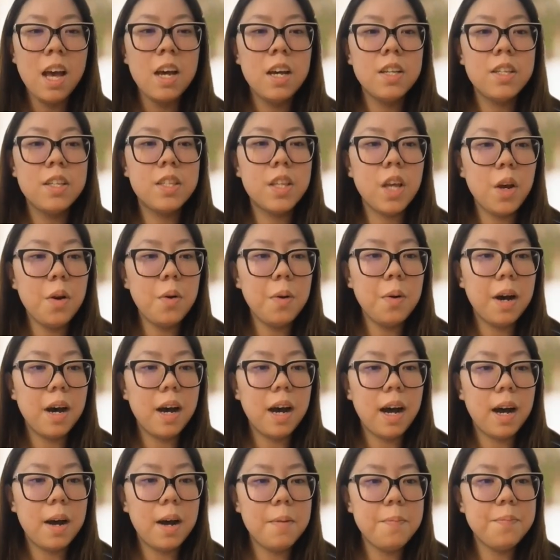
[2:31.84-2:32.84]
So
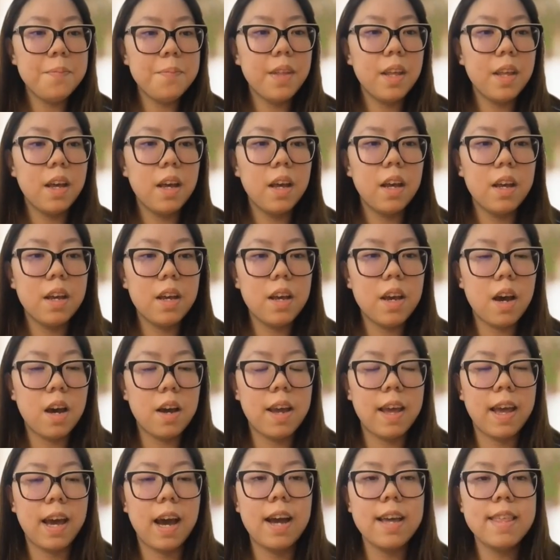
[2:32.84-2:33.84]

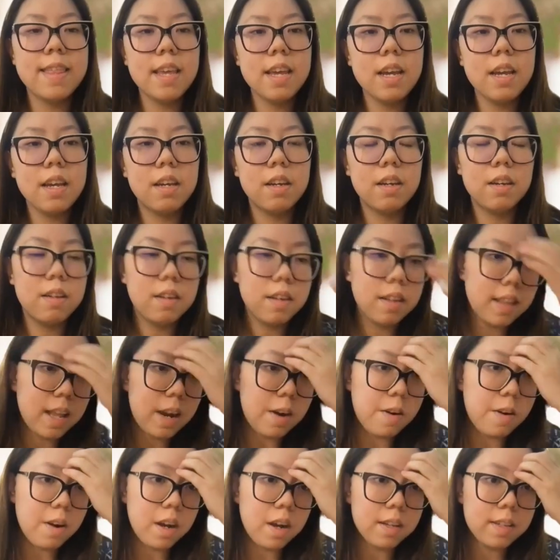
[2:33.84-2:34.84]
okay, I think
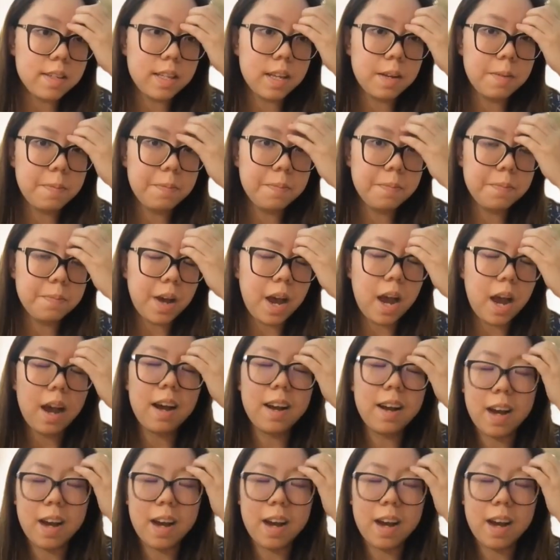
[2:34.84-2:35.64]
there are some,